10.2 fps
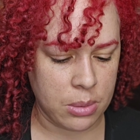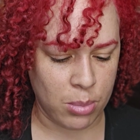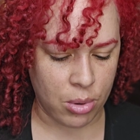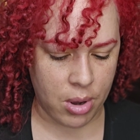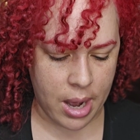
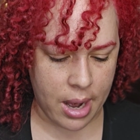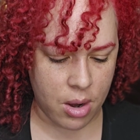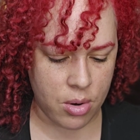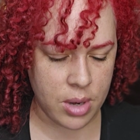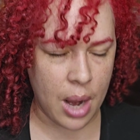
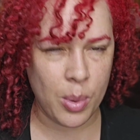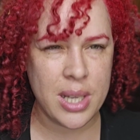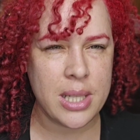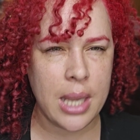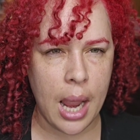brown. I
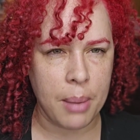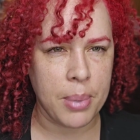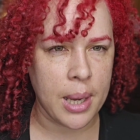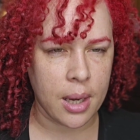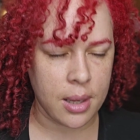want to say I
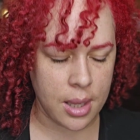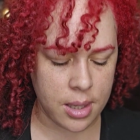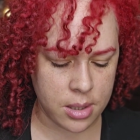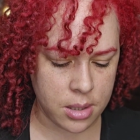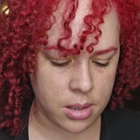picked
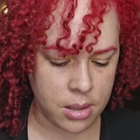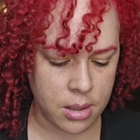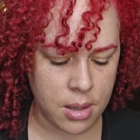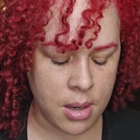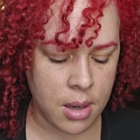this
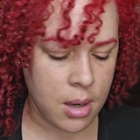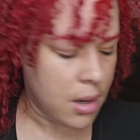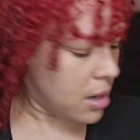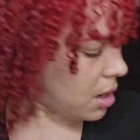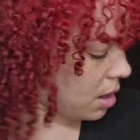
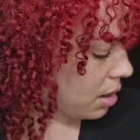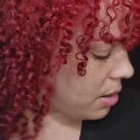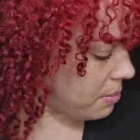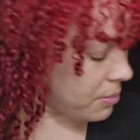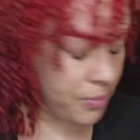
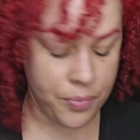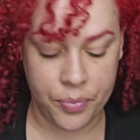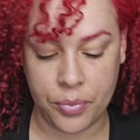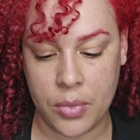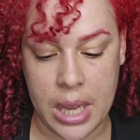
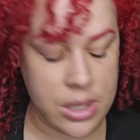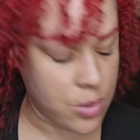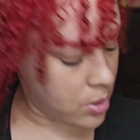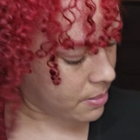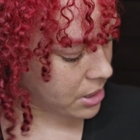
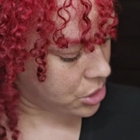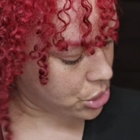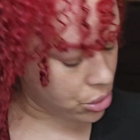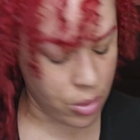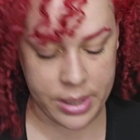as one of my
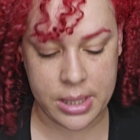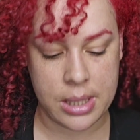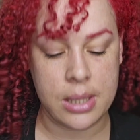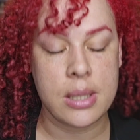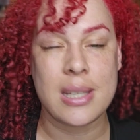
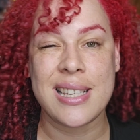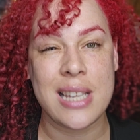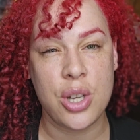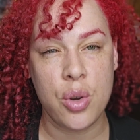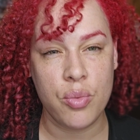choices because
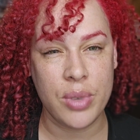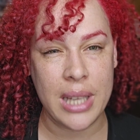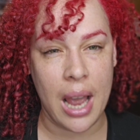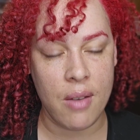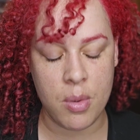I don't
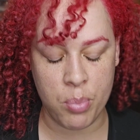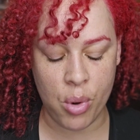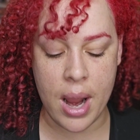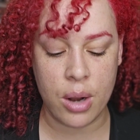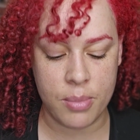really have a
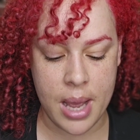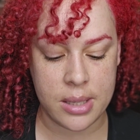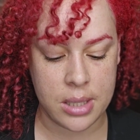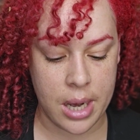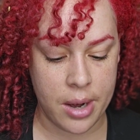brown
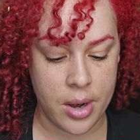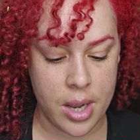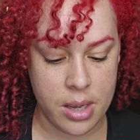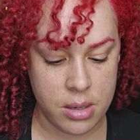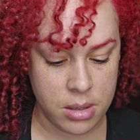
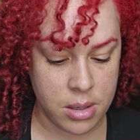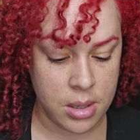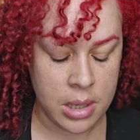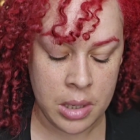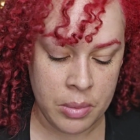mascara.
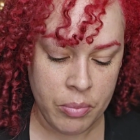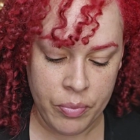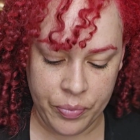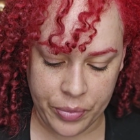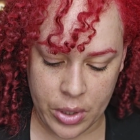
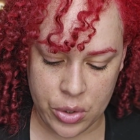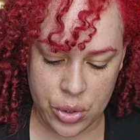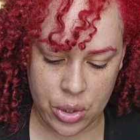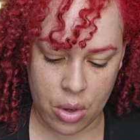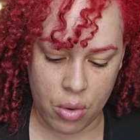
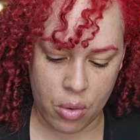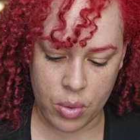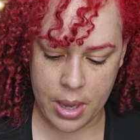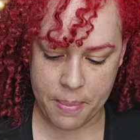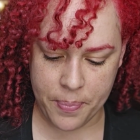So,
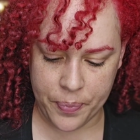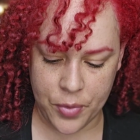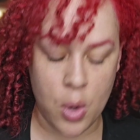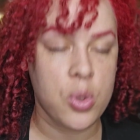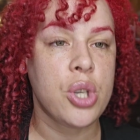yep,
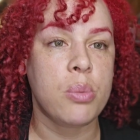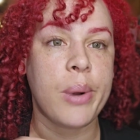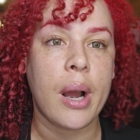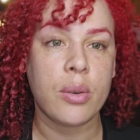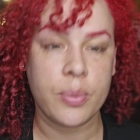no chill
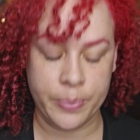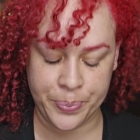brown.